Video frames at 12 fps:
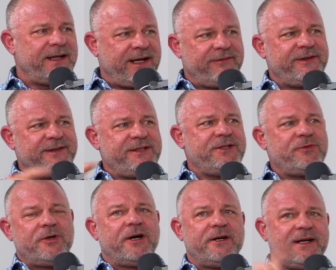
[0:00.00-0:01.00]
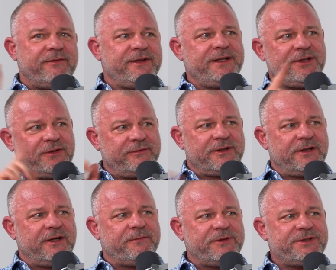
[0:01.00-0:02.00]
Everything you are and everything you've
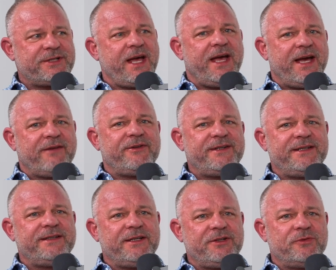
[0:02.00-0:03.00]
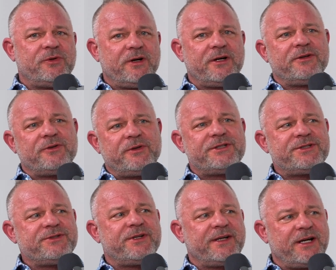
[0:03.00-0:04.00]
accomplished, everything that you are, the
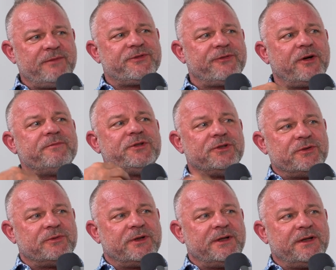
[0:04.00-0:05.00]
questions that comes from you.